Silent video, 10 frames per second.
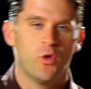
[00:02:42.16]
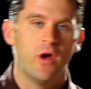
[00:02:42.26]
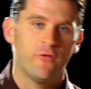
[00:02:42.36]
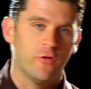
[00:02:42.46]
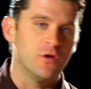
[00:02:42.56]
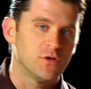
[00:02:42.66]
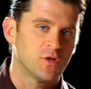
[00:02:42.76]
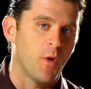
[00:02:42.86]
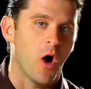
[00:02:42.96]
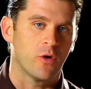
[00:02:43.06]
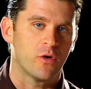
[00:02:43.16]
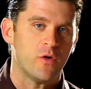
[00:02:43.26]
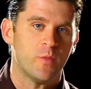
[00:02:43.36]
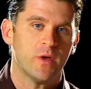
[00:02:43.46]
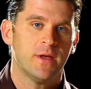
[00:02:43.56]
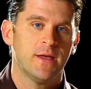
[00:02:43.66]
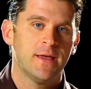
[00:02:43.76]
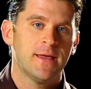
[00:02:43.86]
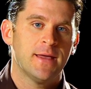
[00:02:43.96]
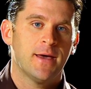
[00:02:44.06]
prayer for your small group,
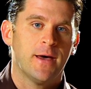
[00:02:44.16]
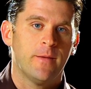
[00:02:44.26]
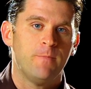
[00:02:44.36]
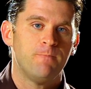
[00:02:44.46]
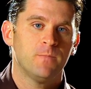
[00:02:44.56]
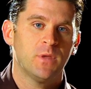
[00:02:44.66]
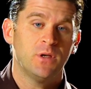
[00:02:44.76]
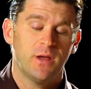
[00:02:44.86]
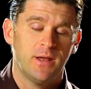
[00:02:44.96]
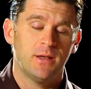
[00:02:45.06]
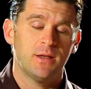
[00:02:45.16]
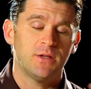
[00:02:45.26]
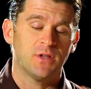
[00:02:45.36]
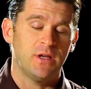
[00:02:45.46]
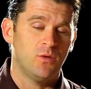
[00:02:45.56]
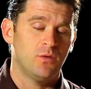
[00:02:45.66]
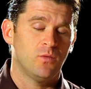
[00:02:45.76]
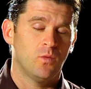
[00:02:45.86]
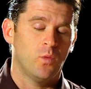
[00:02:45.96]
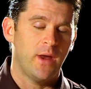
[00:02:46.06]
and is that
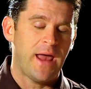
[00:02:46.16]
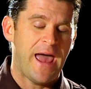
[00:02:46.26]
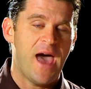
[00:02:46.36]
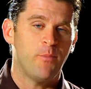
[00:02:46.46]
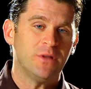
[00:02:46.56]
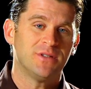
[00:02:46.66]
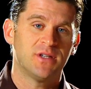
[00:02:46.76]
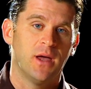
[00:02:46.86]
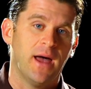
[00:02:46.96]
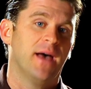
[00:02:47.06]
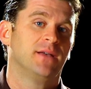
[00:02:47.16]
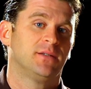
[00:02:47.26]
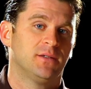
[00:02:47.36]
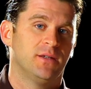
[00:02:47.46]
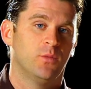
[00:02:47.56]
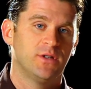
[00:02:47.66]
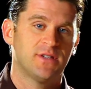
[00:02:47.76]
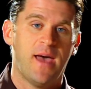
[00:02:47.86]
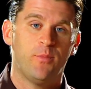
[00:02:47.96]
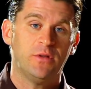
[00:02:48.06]
what happened to us and
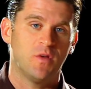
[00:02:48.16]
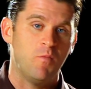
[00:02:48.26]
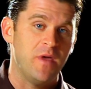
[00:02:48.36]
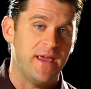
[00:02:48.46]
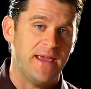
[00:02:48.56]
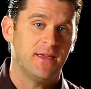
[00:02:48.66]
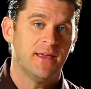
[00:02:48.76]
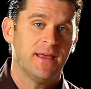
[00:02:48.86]
what's happened to me